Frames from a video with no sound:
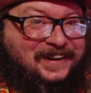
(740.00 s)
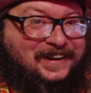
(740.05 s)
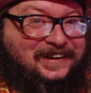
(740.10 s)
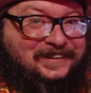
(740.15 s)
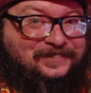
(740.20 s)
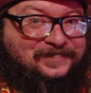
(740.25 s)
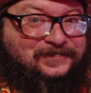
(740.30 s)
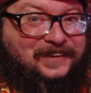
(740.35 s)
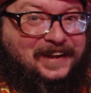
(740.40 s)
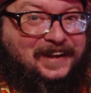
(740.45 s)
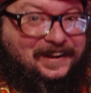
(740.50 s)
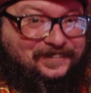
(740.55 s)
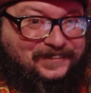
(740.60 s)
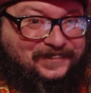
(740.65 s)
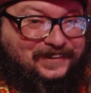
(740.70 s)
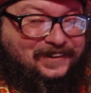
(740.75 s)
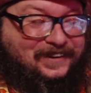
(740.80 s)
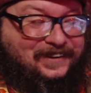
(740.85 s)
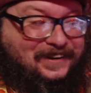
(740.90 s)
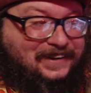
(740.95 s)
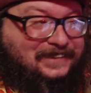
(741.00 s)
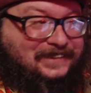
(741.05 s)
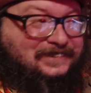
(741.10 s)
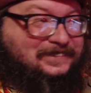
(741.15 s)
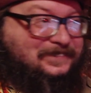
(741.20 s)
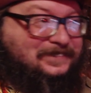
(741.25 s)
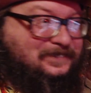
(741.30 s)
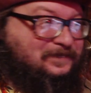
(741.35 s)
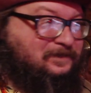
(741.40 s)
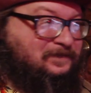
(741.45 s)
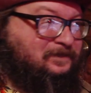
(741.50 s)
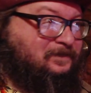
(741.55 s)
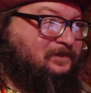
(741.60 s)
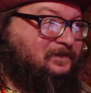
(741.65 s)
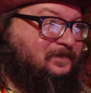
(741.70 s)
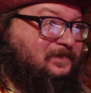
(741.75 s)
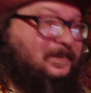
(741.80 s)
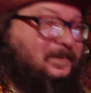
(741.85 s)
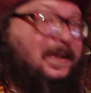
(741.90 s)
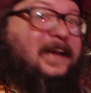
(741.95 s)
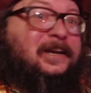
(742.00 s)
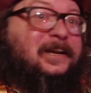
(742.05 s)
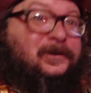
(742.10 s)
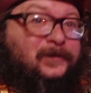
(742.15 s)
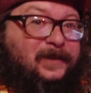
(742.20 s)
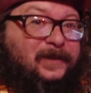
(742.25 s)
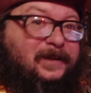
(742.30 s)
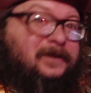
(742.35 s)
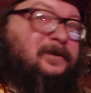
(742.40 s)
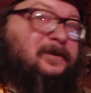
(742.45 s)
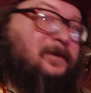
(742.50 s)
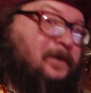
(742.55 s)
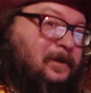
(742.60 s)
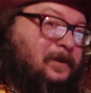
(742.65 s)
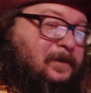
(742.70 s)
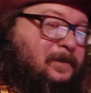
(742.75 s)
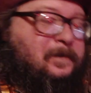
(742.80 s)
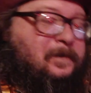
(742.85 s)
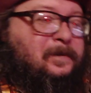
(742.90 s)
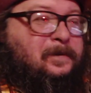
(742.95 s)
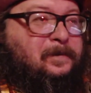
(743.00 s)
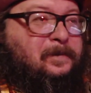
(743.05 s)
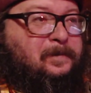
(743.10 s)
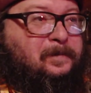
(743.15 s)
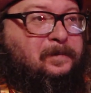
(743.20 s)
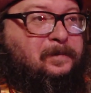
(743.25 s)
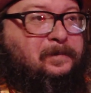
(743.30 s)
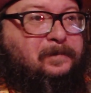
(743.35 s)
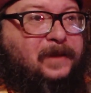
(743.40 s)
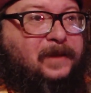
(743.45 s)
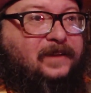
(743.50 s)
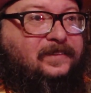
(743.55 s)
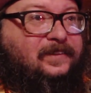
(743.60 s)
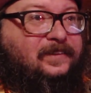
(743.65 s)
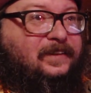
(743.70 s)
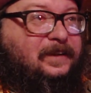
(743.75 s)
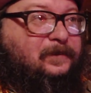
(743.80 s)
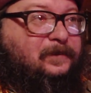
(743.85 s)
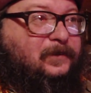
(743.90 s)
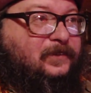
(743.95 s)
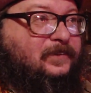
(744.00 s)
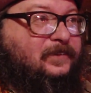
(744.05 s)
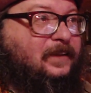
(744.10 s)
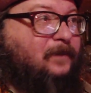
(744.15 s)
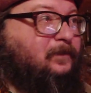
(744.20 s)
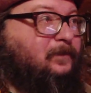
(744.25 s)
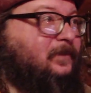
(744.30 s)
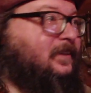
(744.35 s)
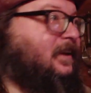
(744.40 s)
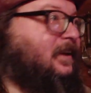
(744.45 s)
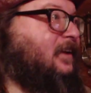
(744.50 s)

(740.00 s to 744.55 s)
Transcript: to 5, and all right? Anyway, back to Emo Teffenda.